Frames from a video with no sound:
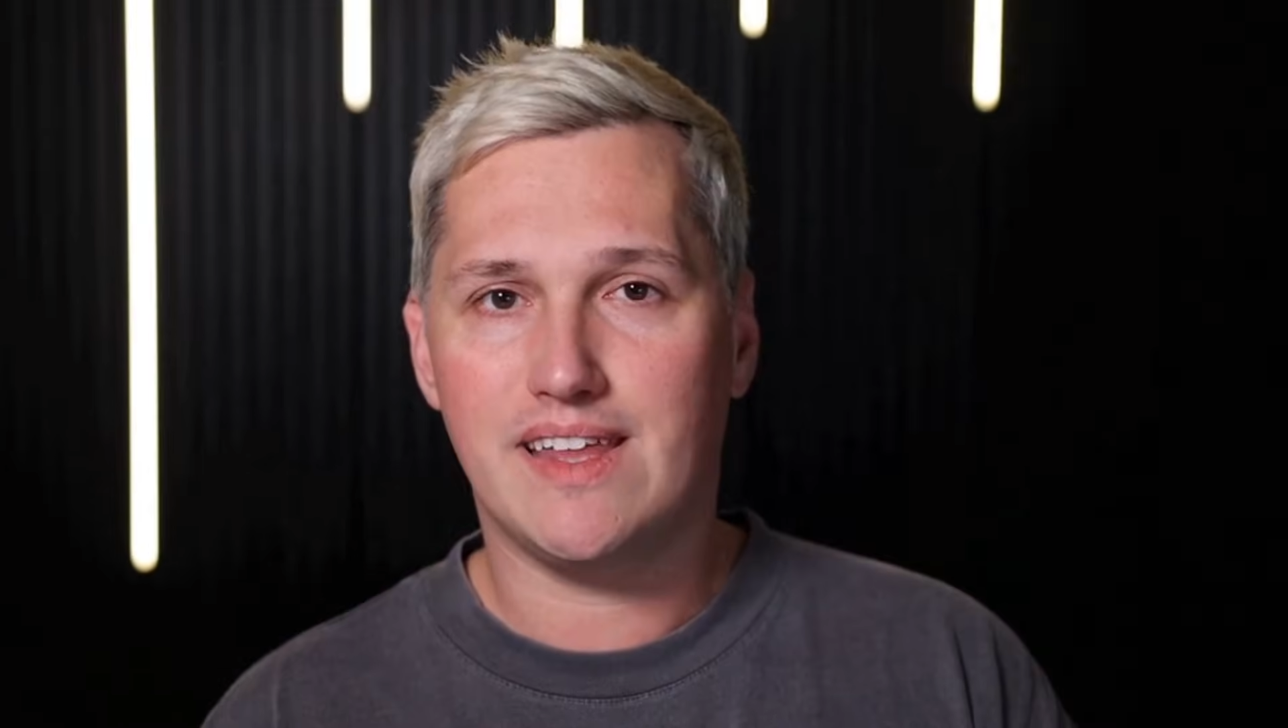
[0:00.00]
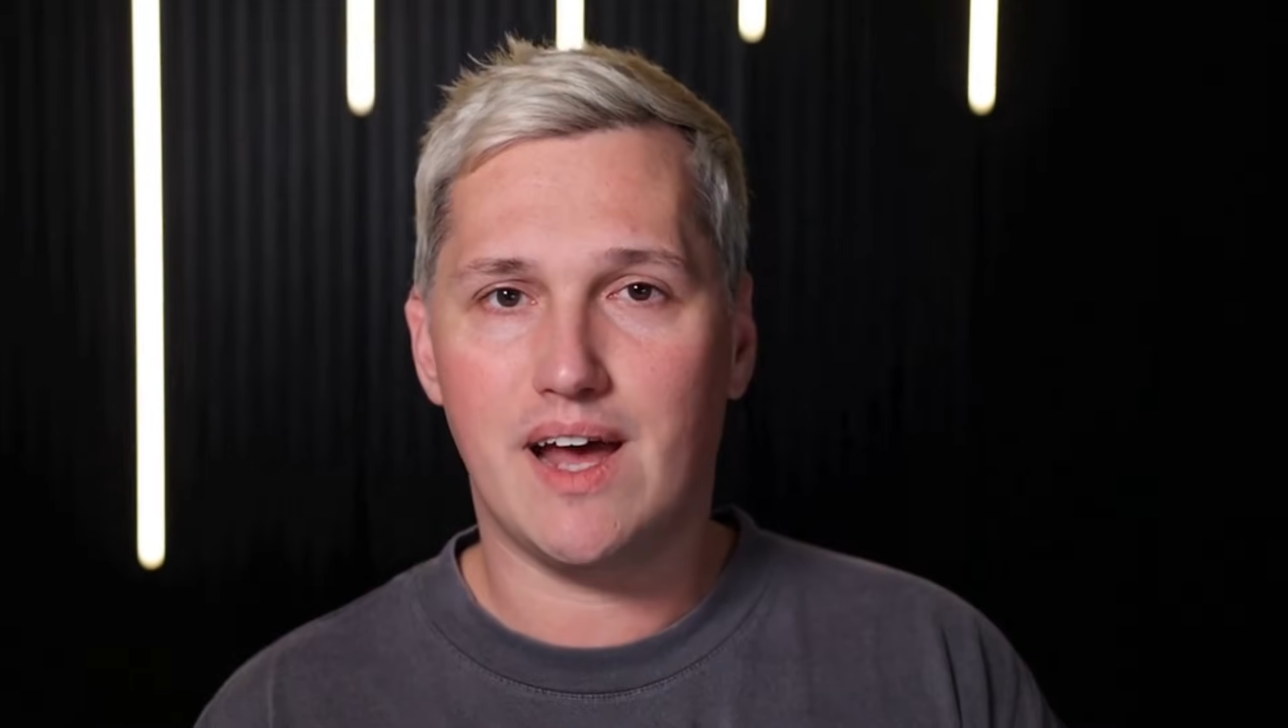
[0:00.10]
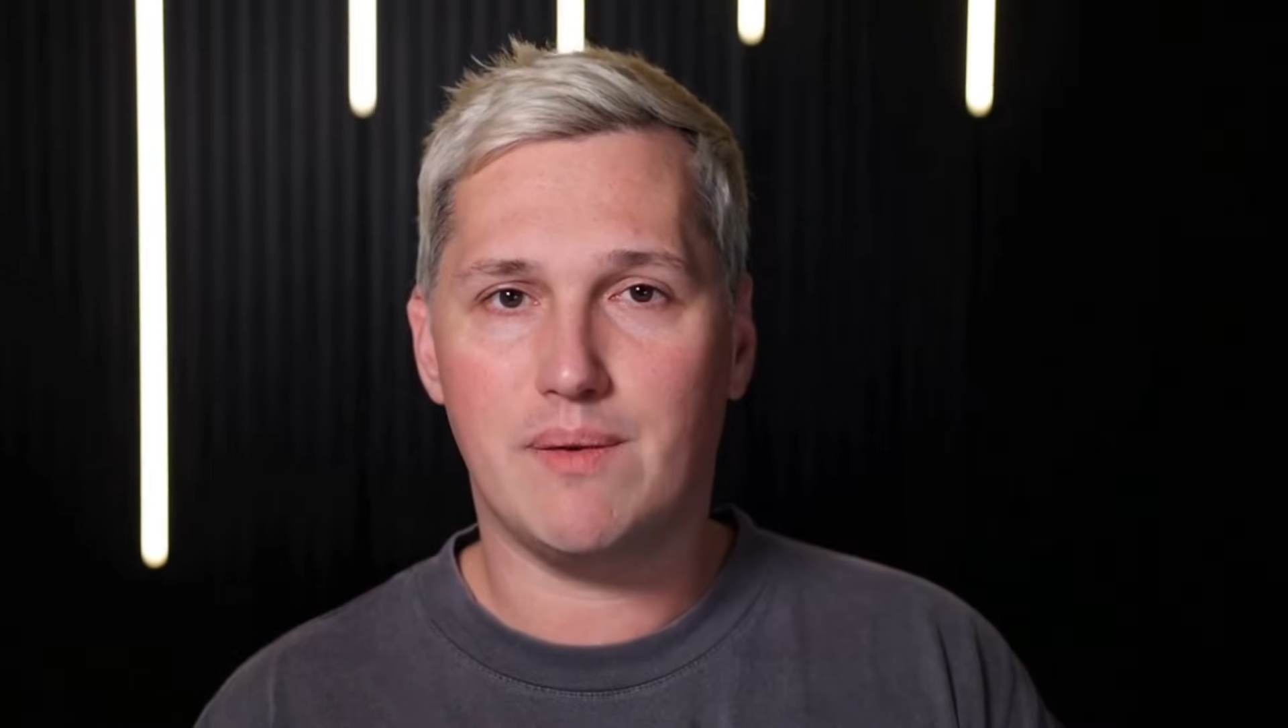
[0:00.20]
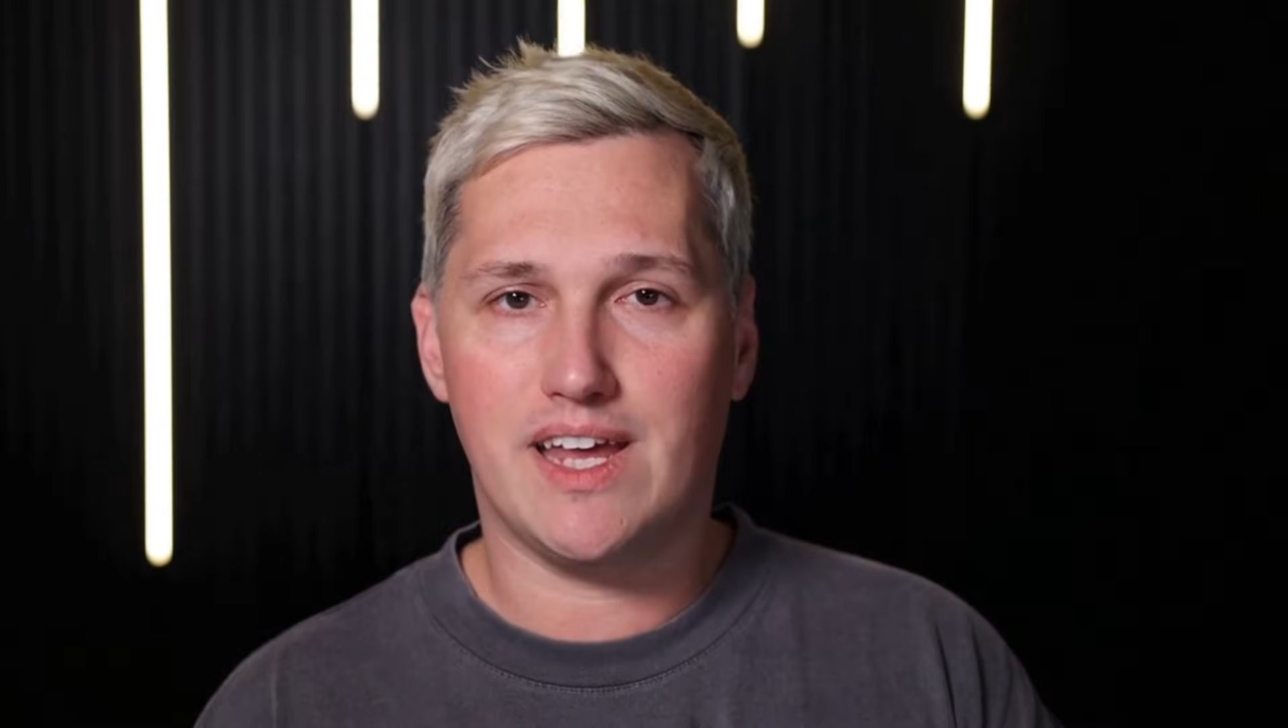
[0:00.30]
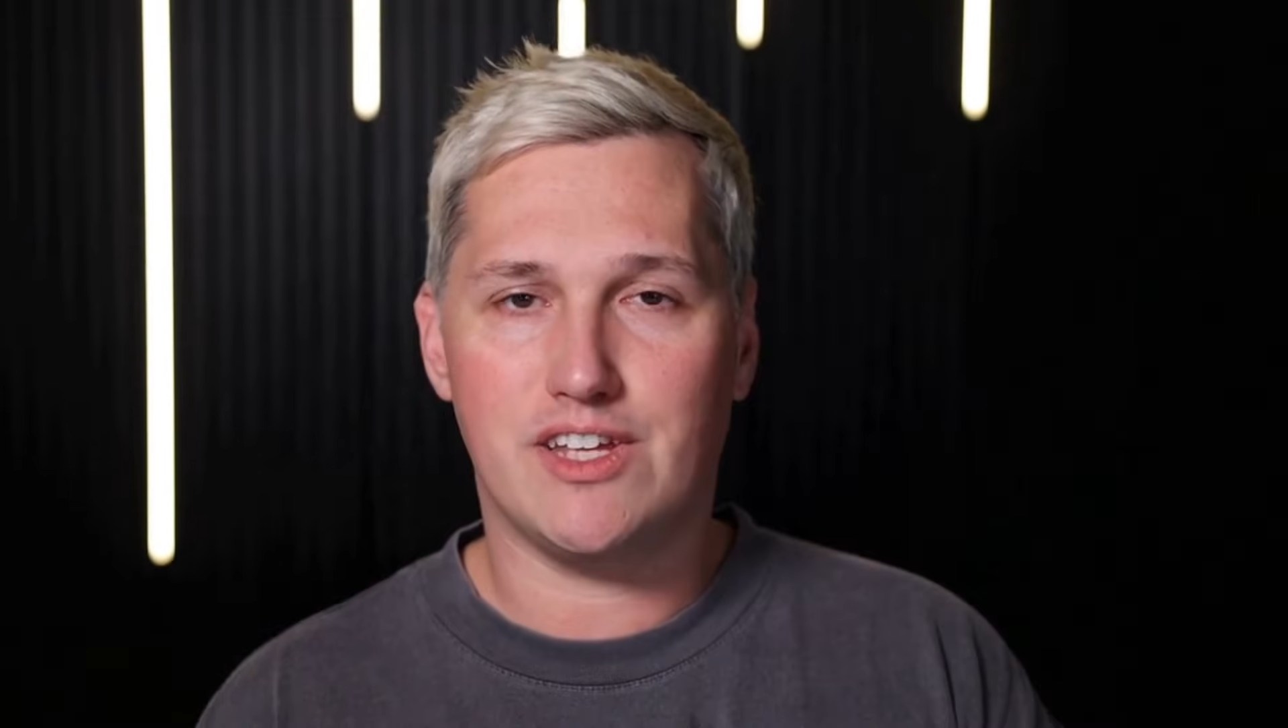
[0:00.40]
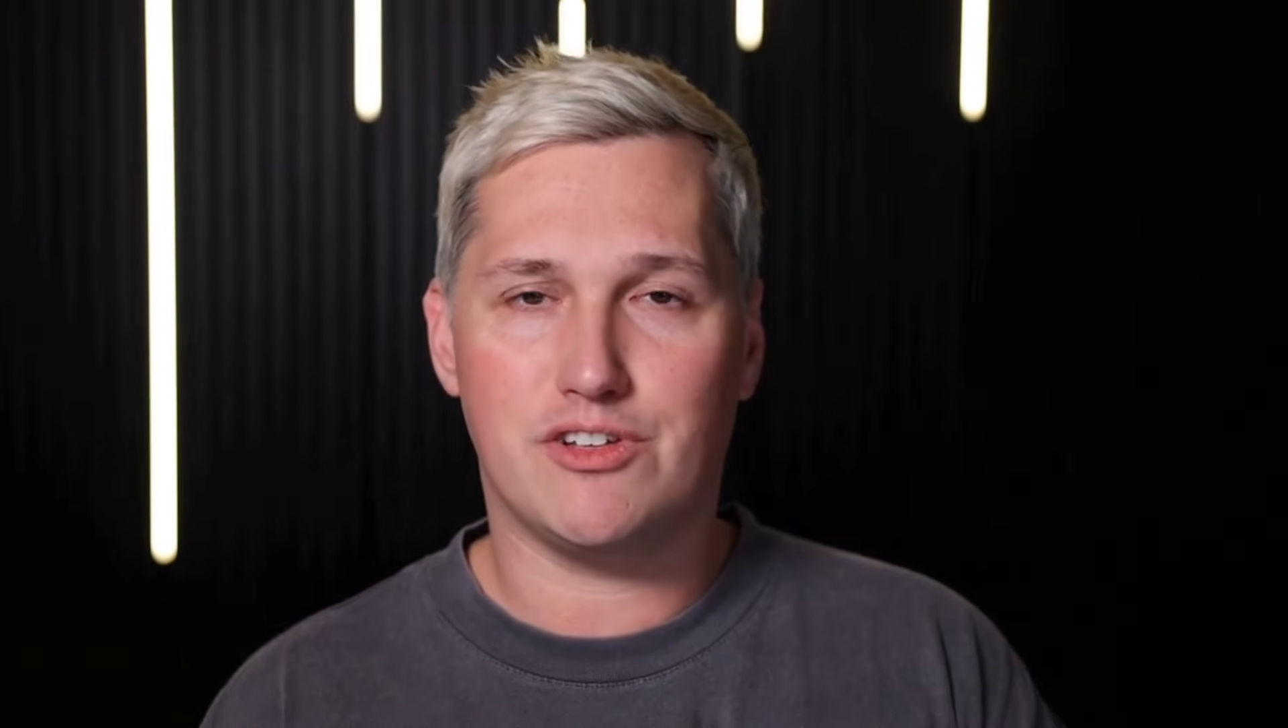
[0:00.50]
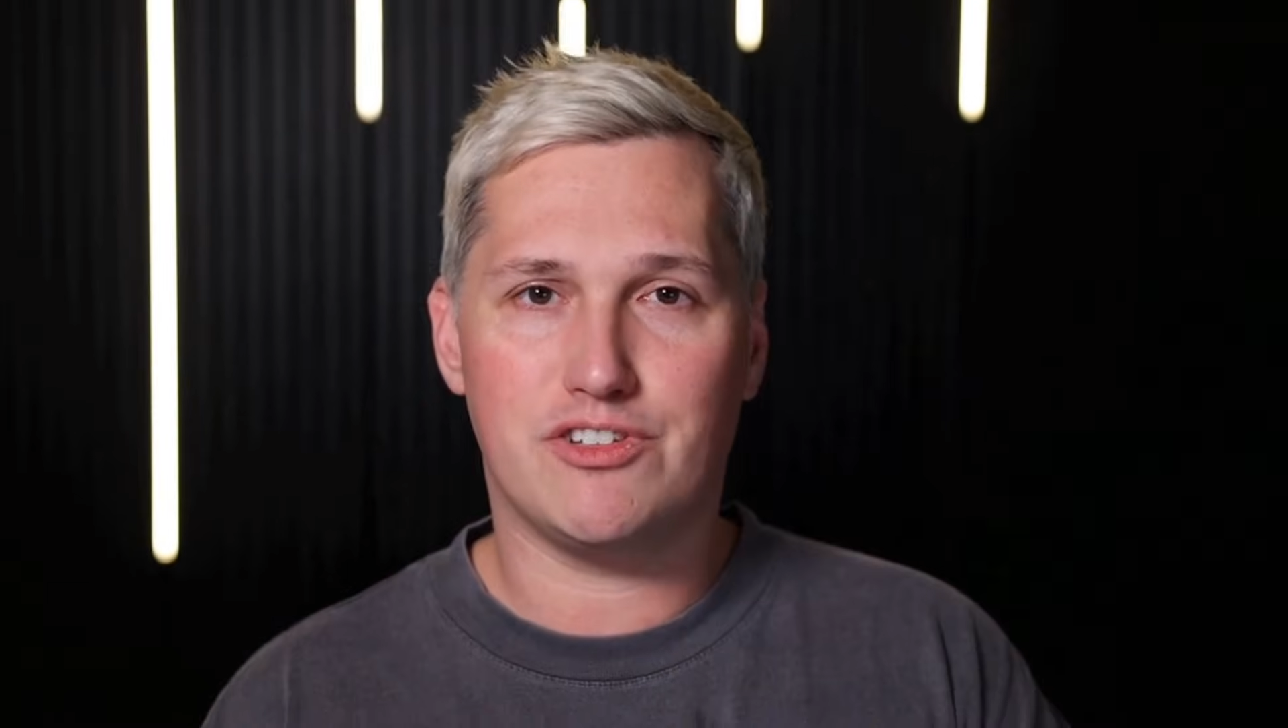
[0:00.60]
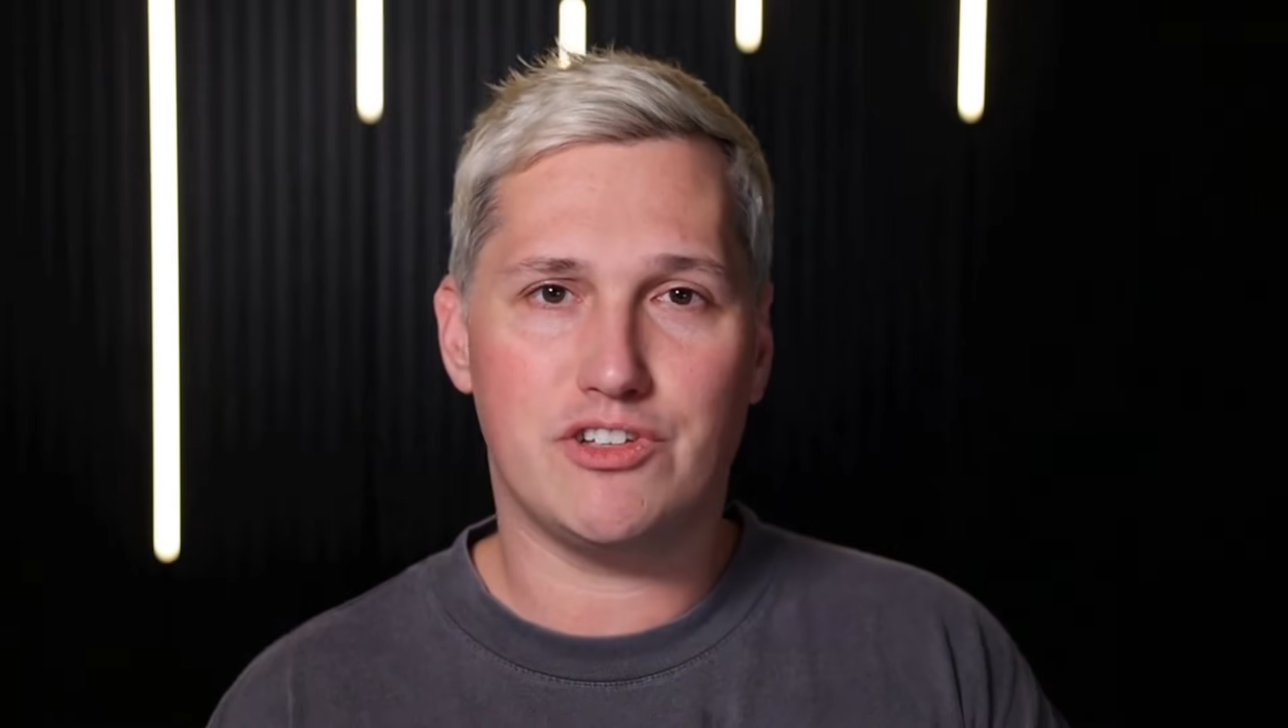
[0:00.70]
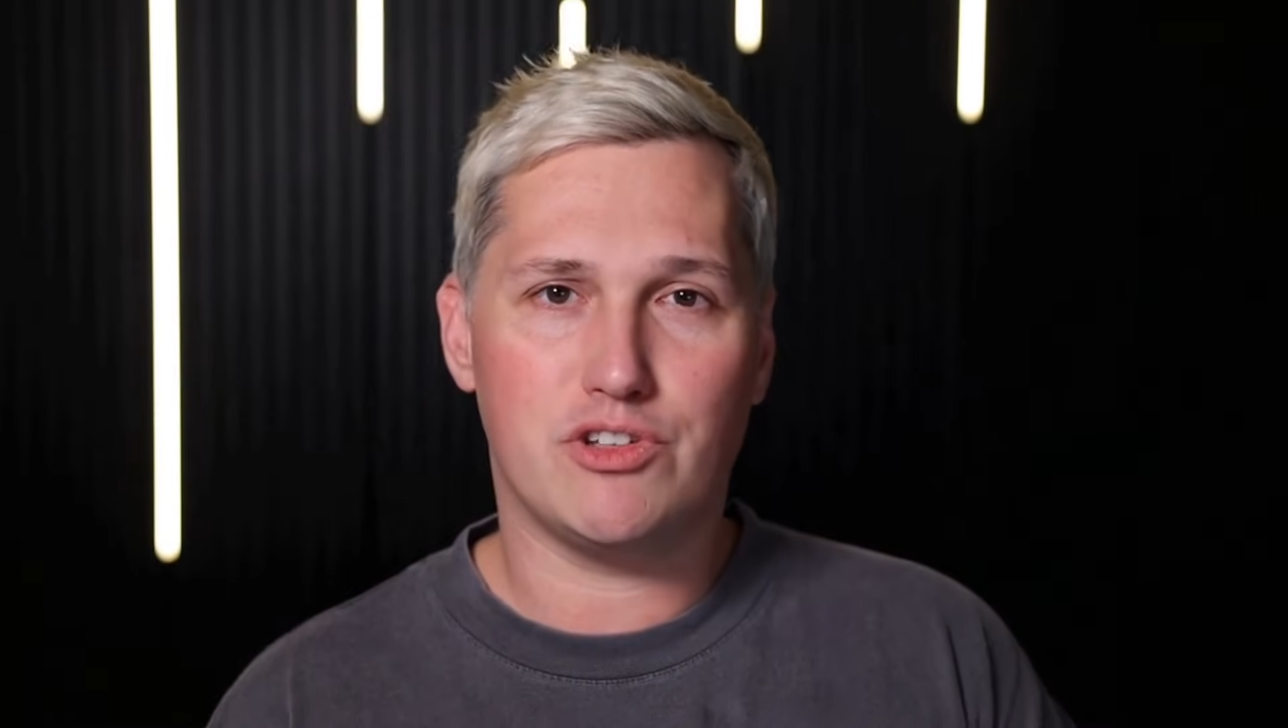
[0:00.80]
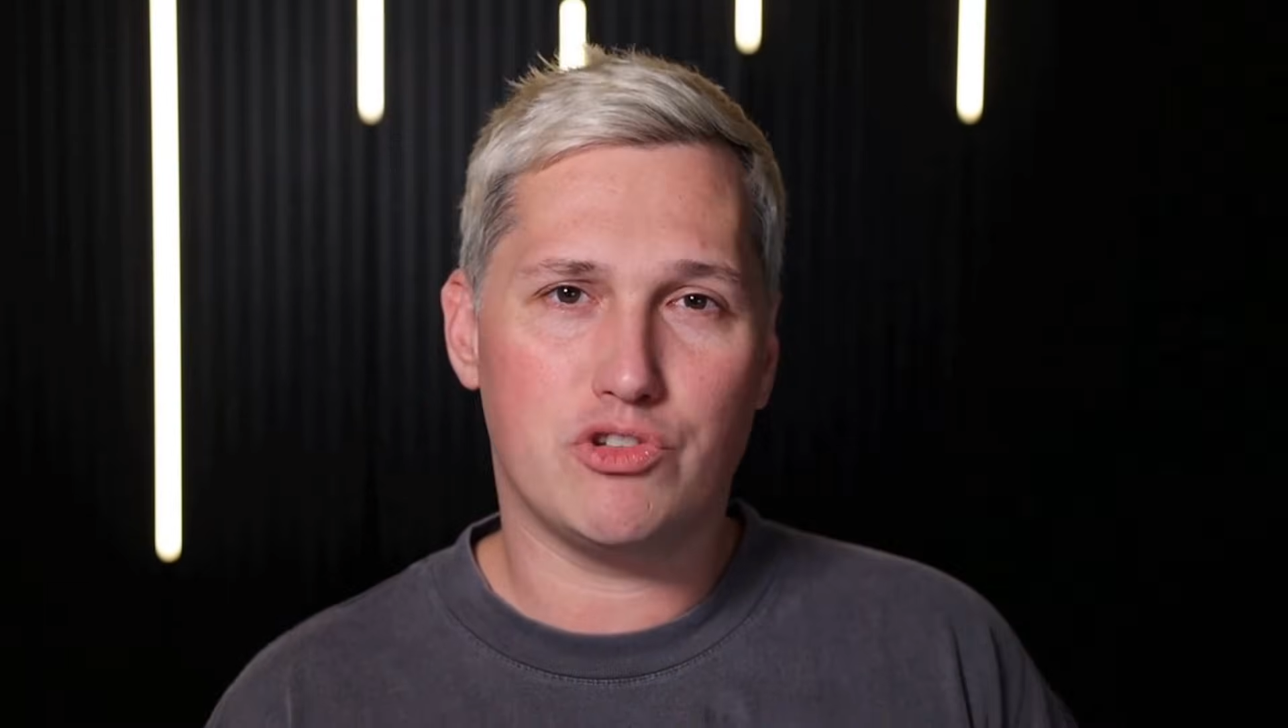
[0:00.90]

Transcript: how agencies are